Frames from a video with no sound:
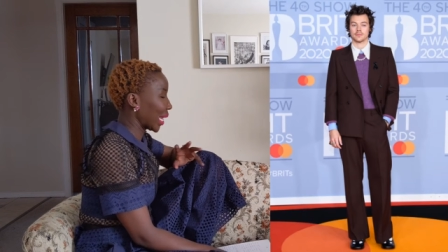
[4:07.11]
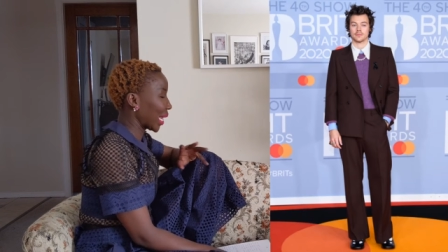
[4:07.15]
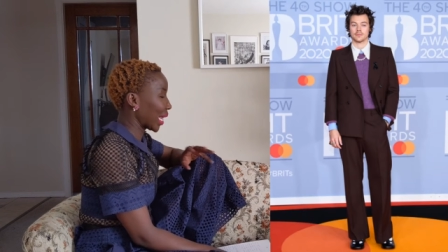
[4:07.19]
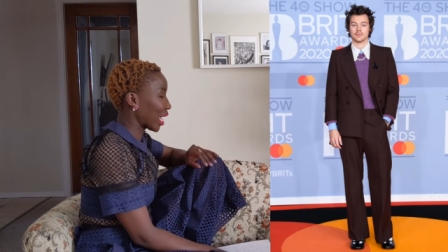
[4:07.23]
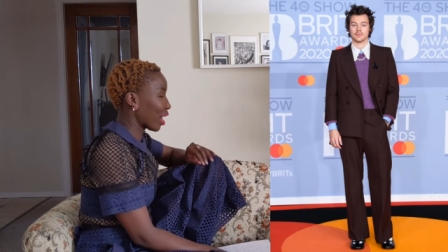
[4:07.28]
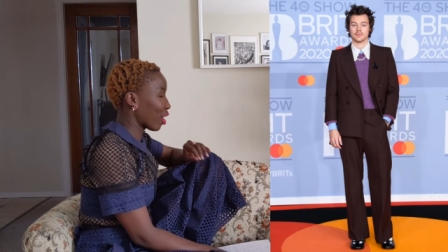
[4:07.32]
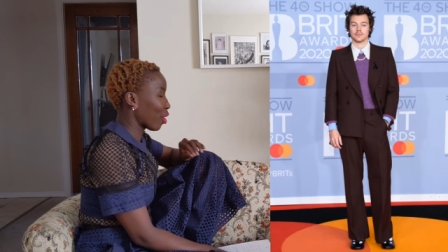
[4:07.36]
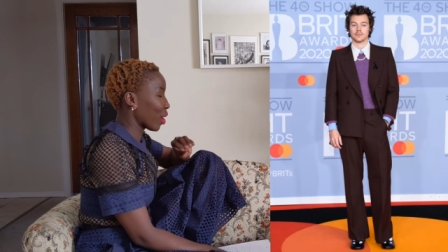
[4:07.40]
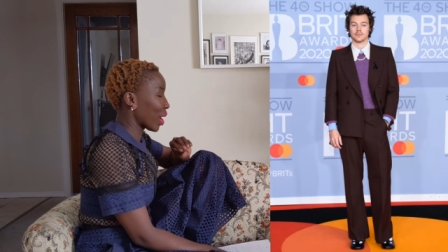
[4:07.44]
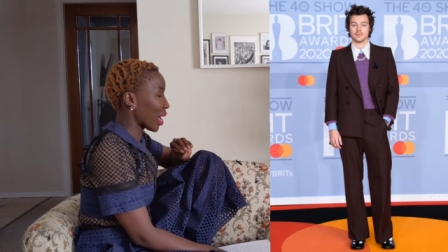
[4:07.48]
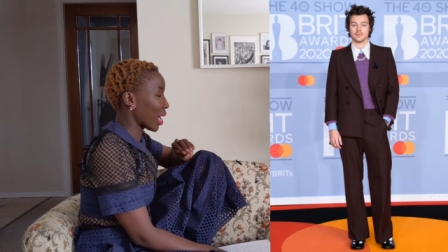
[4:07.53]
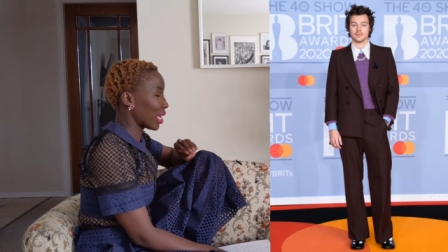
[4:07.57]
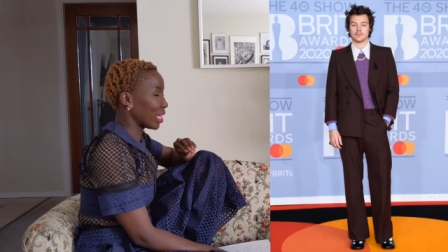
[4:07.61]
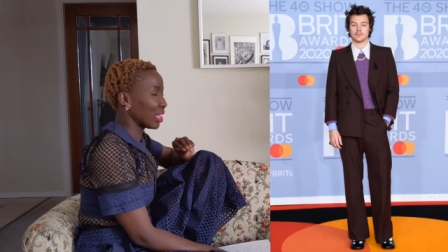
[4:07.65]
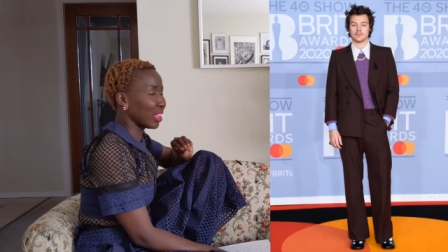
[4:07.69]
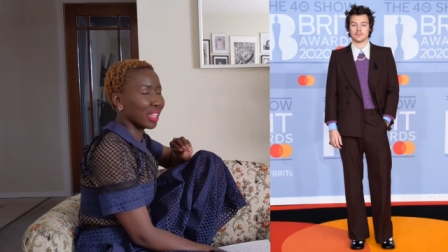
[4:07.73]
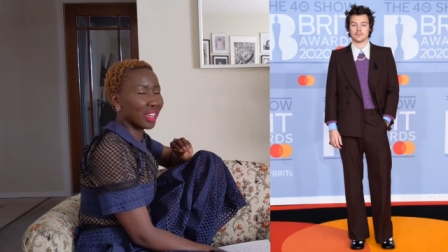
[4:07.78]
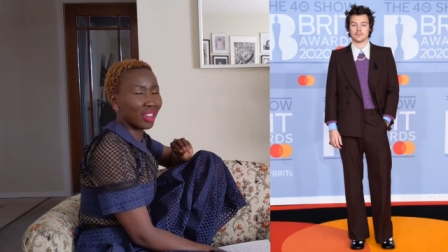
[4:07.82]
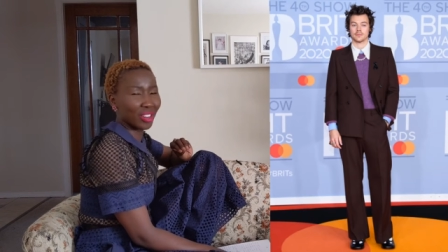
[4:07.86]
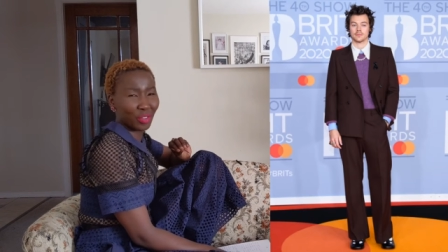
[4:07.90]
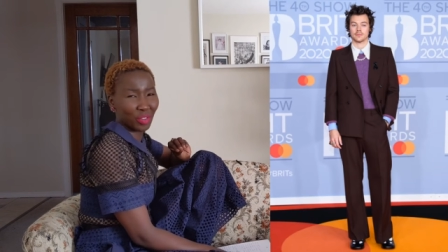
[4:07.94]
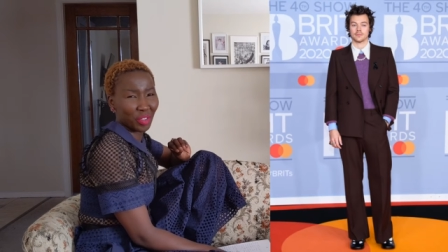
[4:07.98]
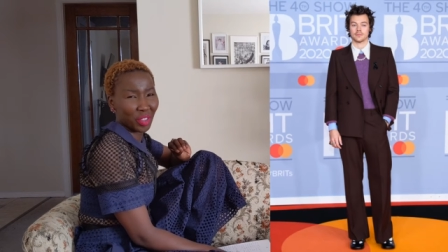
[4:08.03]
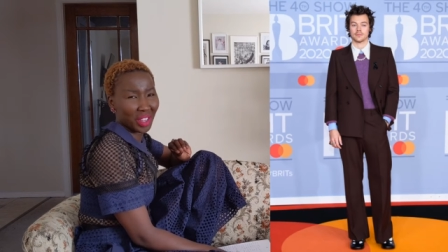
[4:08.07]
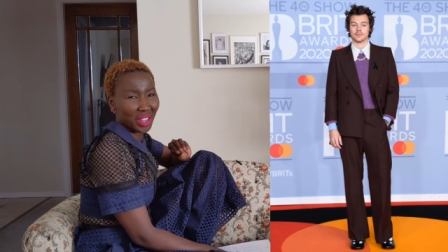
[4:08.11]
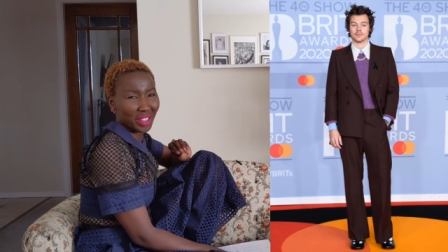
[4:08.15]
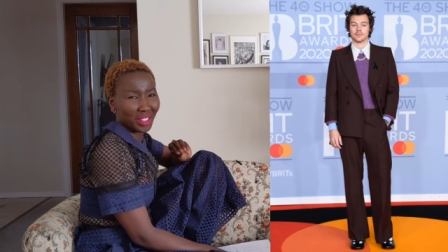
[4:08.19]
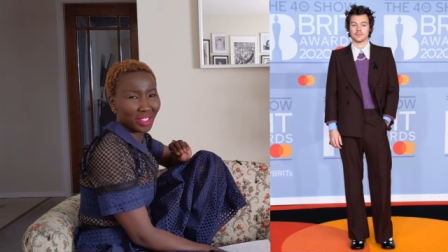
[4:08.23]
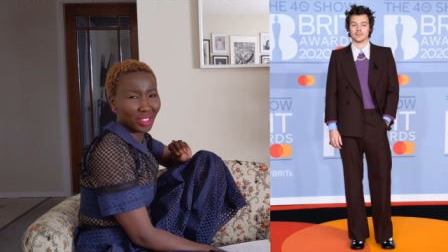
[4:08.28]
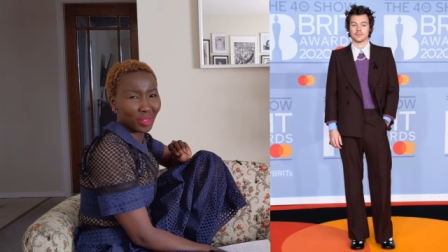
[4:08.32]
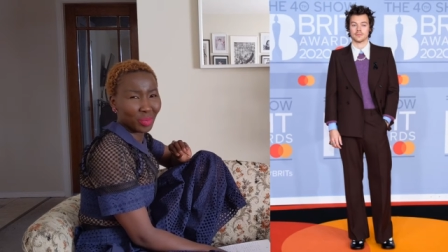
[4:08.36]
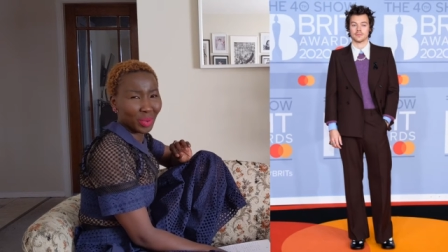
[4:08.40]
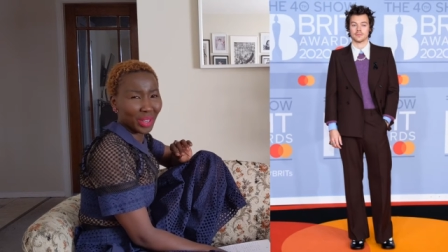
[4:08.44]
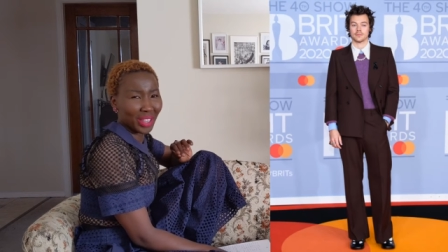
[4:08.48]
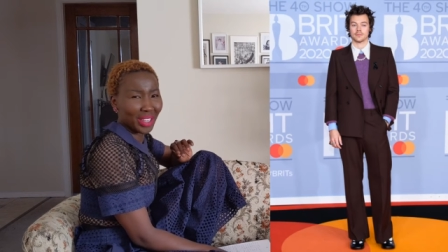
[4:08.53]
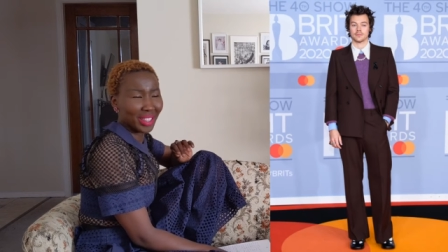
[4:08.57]
Now I love
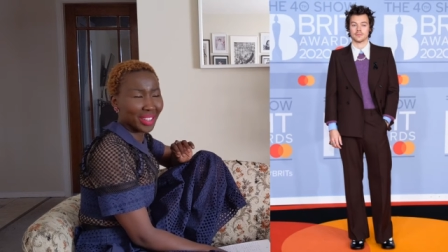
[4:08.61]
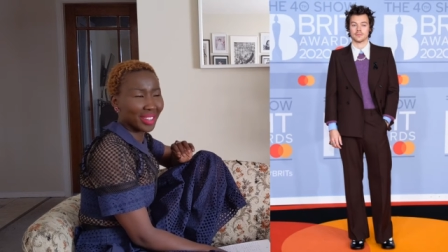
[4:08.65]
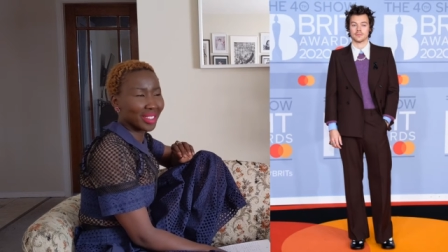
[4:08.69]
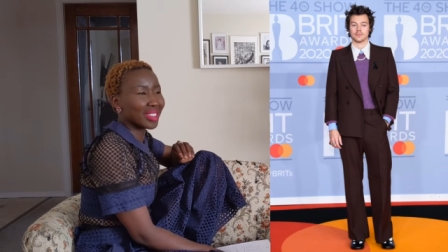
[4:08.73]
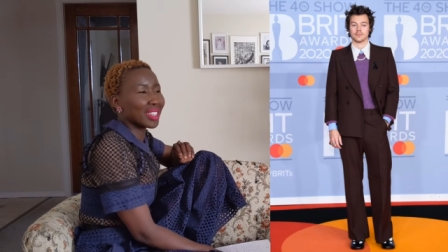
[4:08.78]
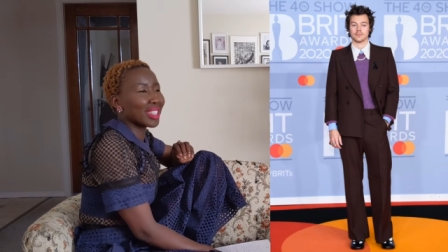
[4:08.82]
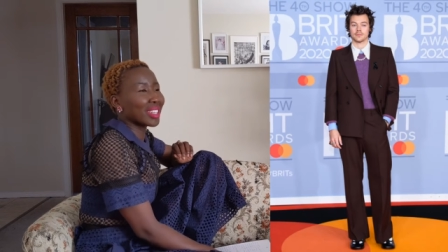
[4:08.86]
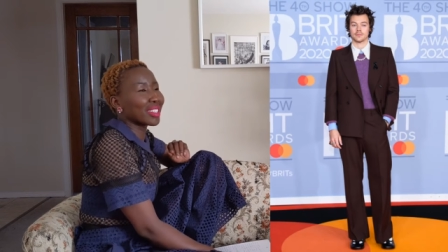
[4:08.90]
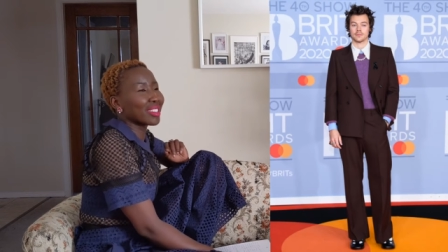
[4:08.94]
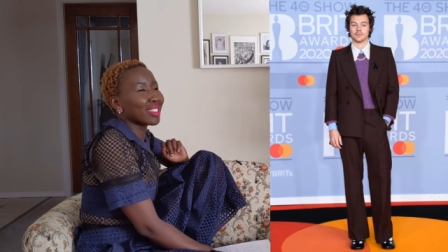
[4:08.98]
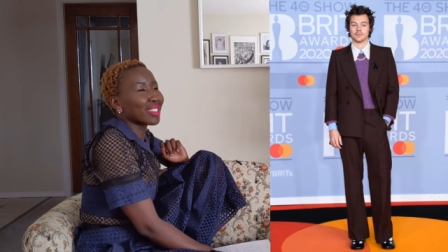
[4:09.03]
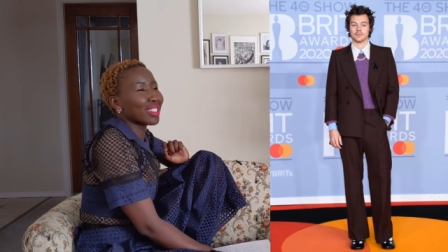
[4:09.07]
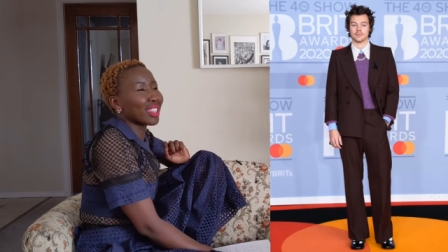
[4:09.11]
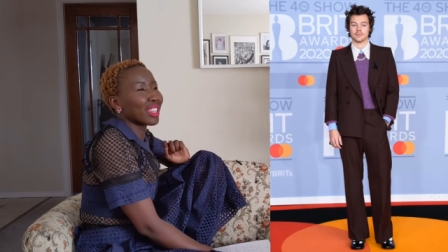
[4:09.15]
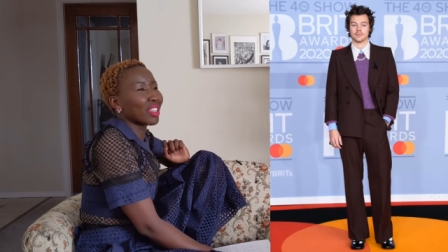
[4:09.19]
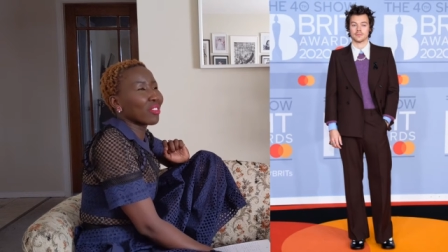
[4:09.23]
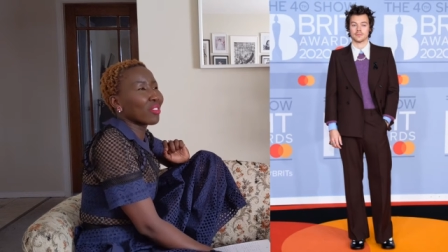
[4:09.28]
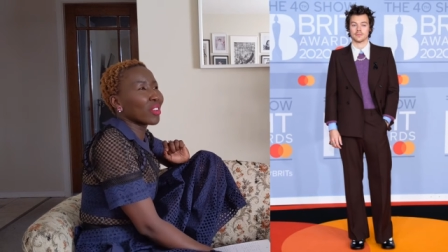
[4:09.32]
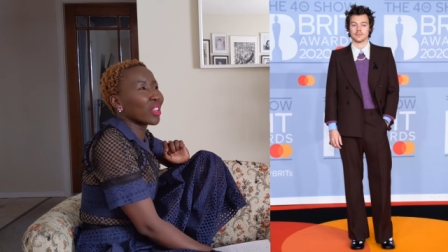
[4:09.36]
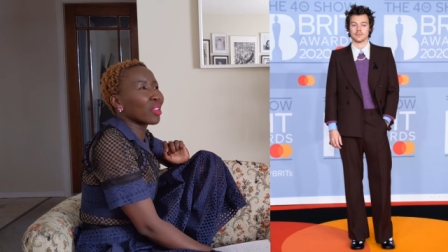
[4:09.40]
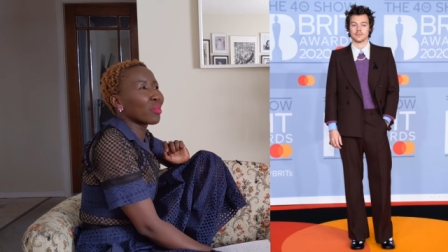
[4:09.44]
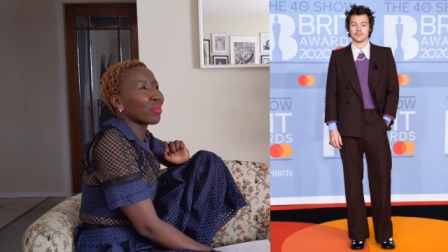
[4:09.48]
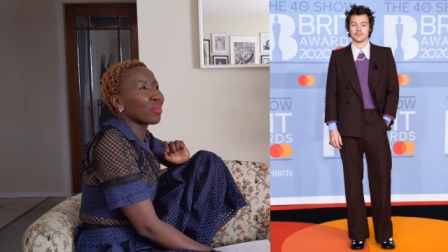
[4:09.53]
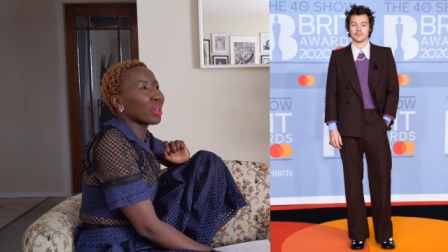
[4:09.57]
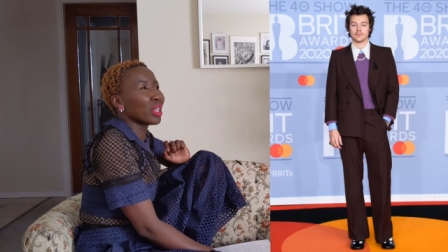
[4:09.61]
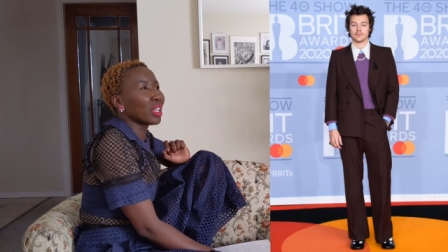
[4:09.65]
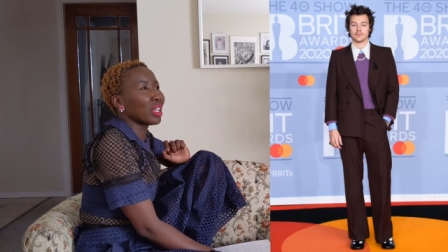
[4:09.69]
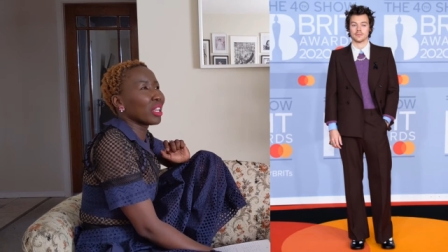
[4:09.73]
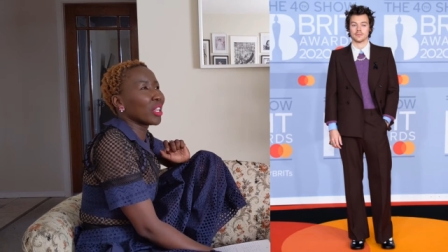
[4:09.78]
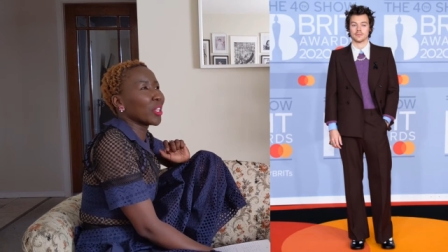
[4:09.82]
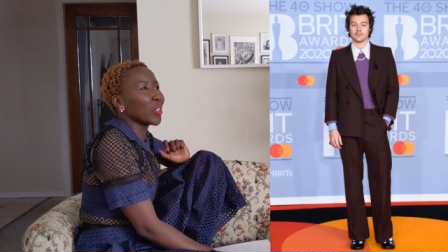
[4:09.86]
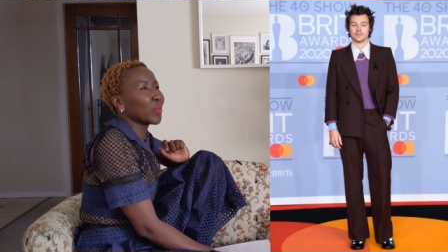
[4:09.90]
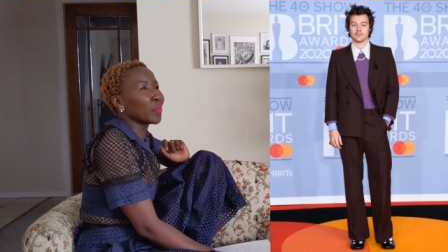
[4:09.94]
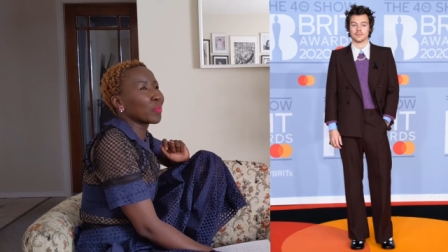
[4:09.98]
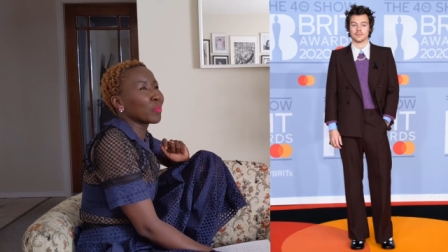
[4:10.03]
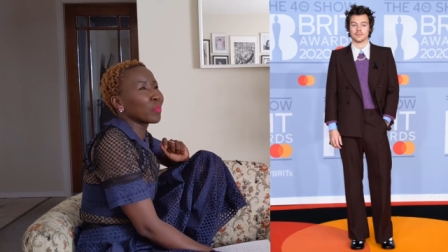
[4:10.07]
this because it's giving
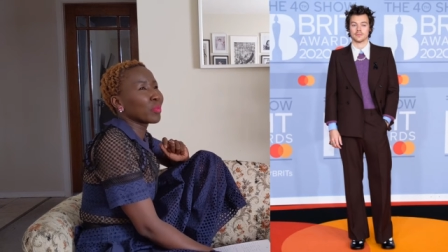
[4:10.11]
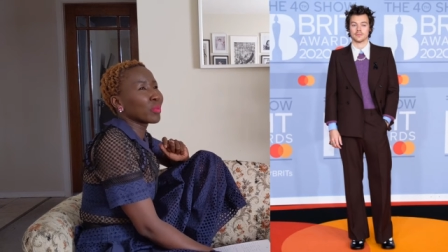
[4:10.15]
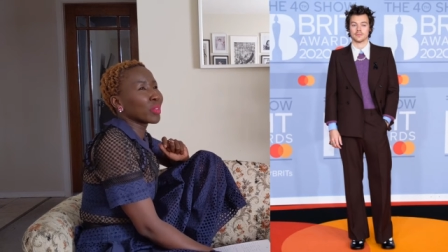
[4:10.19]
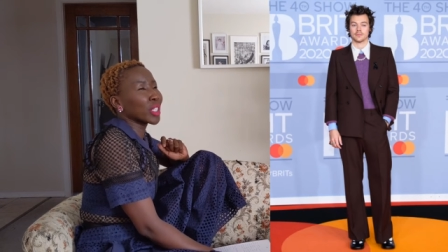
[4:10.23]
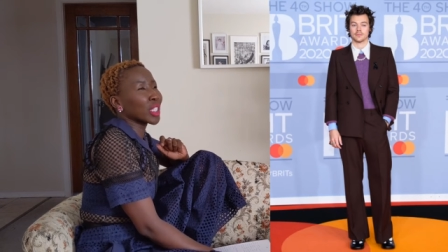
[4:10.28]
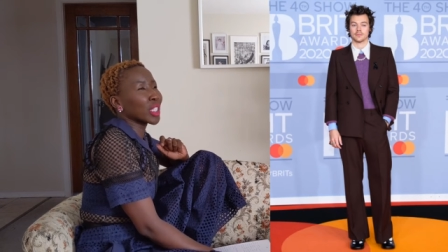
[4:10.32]
me